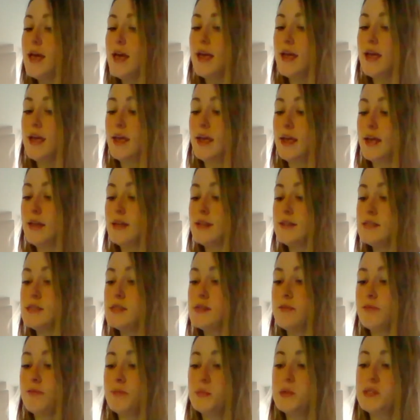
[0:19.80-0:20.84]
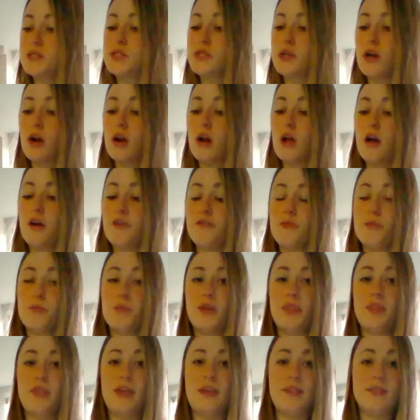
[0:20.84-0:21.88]
and I'm going to start off
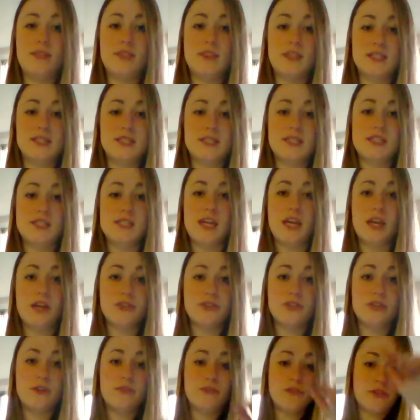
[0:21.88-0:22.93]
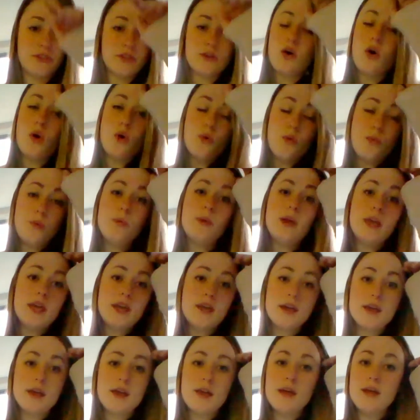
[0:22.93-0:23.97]
with the standard for the whole
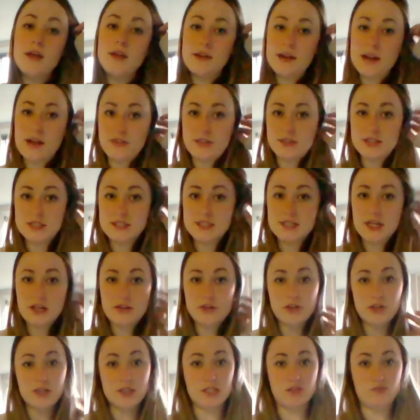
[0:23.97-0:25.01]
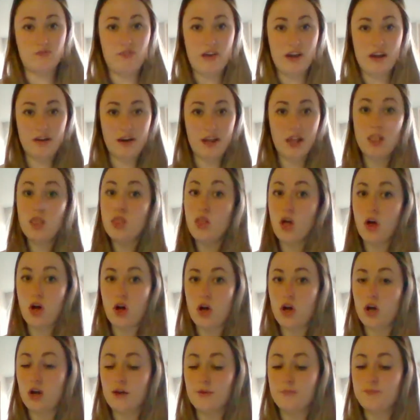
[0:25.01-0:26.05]
week. Now this standard is very
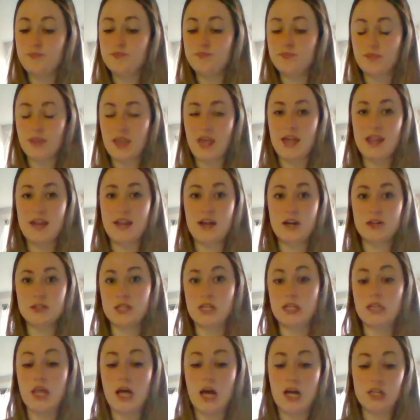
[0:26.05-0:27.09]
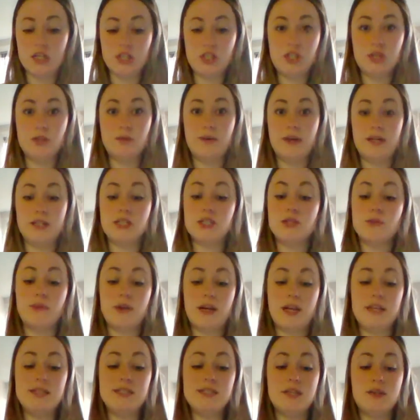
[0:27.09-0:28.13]
long and there's a lot to it, so
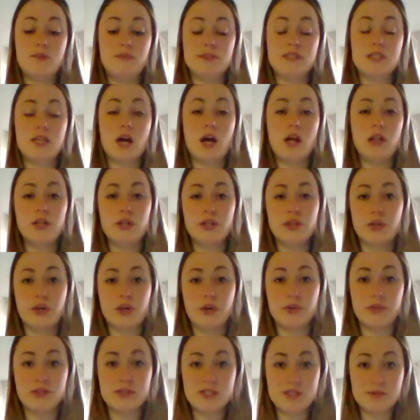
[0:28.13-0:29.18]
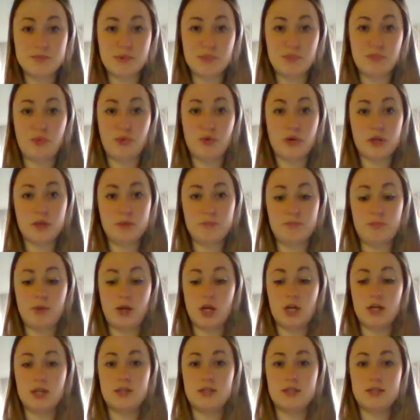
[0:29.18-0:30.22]
what I did was color code some important
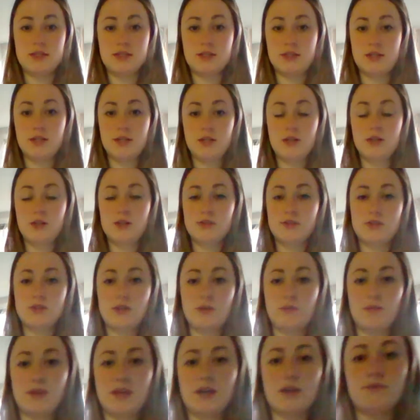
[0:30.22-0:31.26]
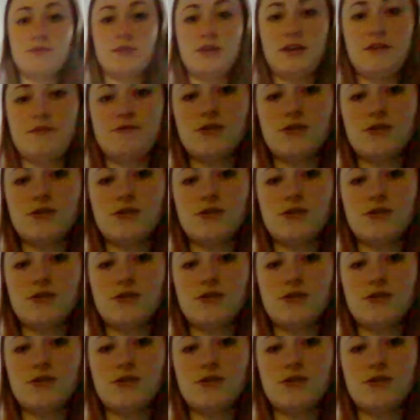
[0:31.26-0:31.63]
parts so that we can really